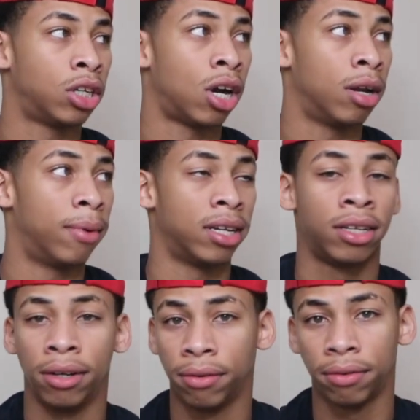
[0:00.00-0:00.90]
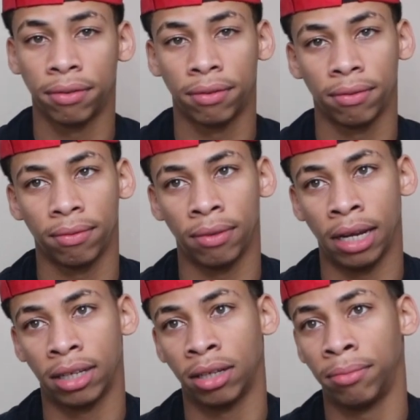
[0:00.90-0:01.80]
hurting myself.
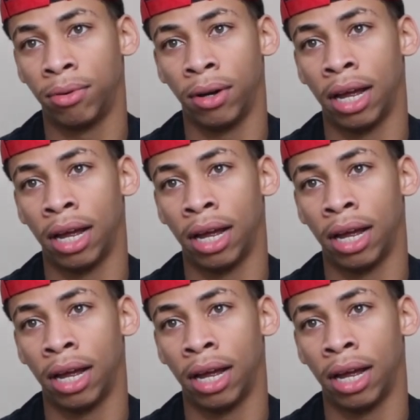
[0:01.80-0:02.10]
At some point,